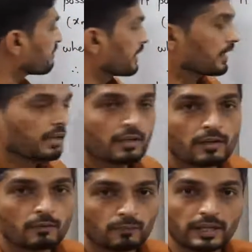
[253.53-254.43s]
way,
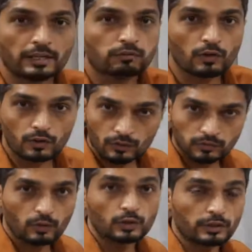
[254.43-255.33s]
we can
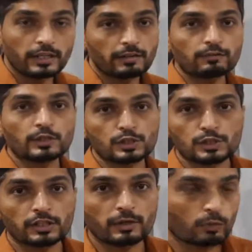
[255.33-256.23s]
follow the
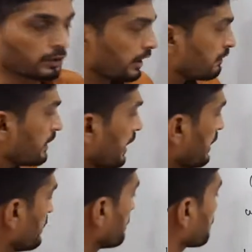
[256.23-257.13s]
definition, and what can we
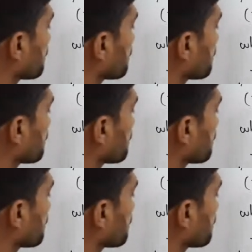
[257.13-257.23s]
write?